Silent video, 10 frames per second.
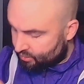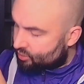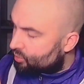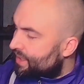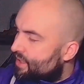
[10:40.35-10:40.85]

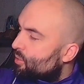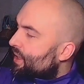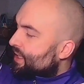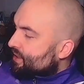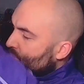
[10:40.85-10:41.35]

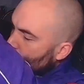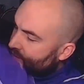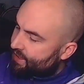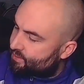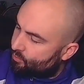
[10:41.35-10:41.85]
2020 is a more
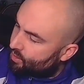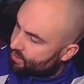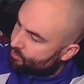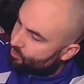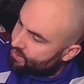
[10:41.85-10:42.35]
recent one.
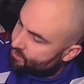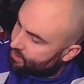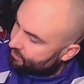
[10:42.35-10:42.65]
It's a more recent one.